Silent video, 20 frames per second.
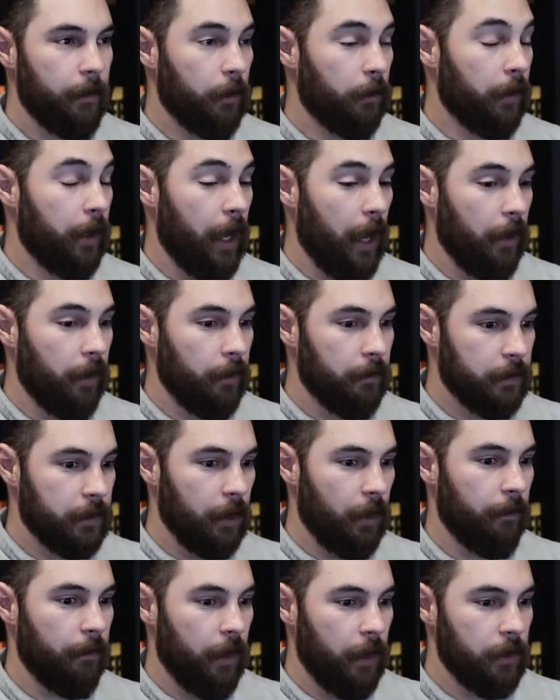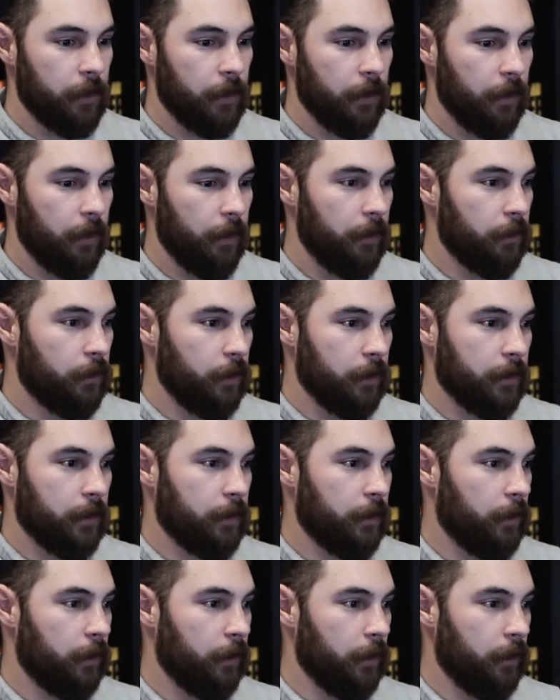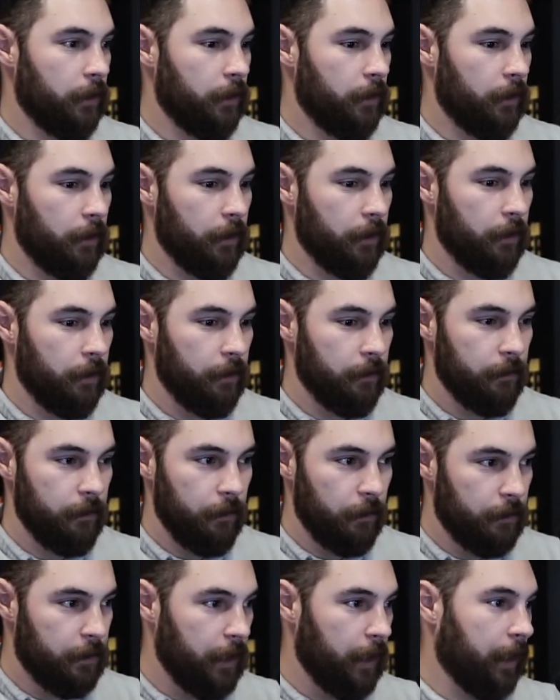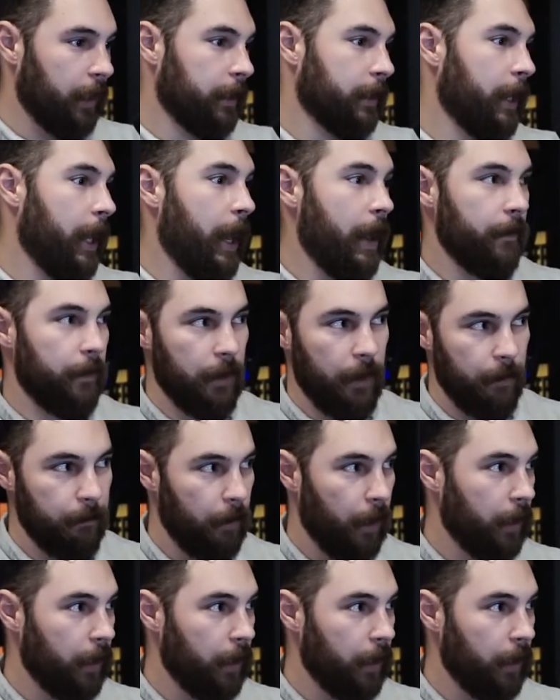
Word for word: and the reality of salvation than just your your your ticket to heaven.